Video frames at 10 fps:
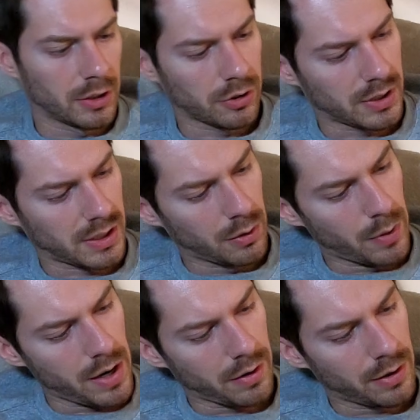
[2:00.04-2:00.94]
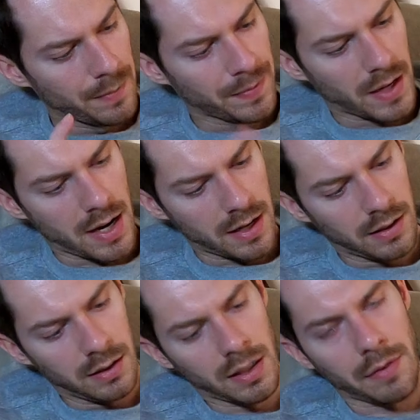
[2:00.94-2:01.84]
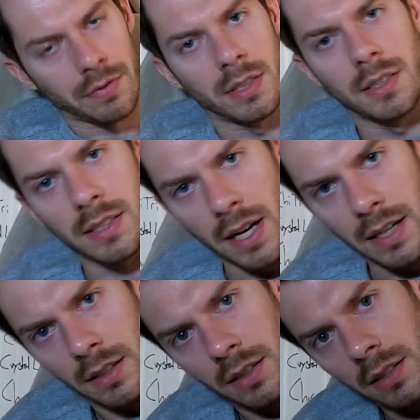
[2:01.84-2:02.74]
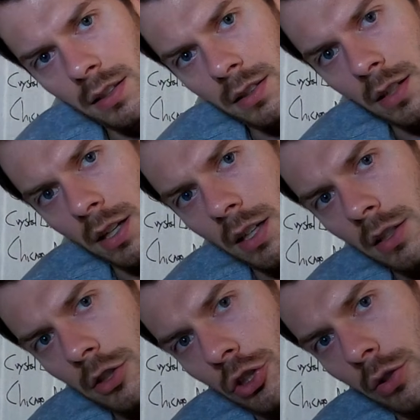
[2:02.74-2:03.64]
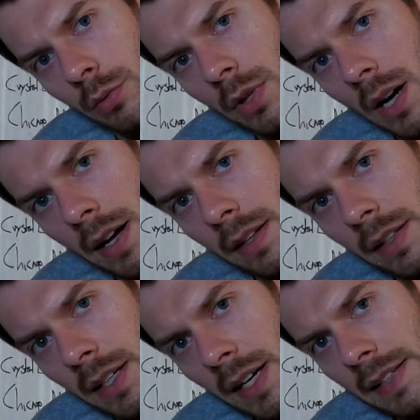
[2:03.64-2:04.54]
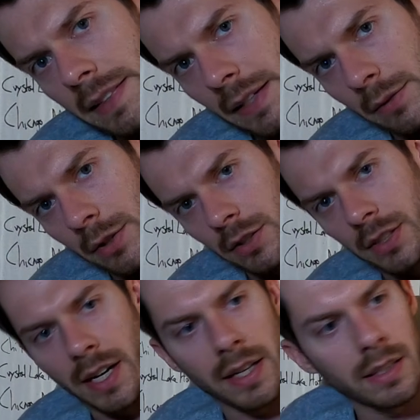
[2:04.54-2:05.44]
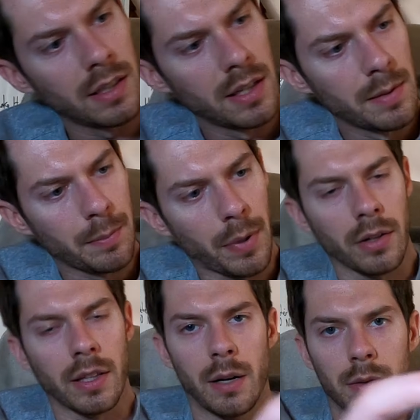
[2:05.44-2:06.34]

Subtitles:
interesting wear on the left side shoe. On the interior side, part that I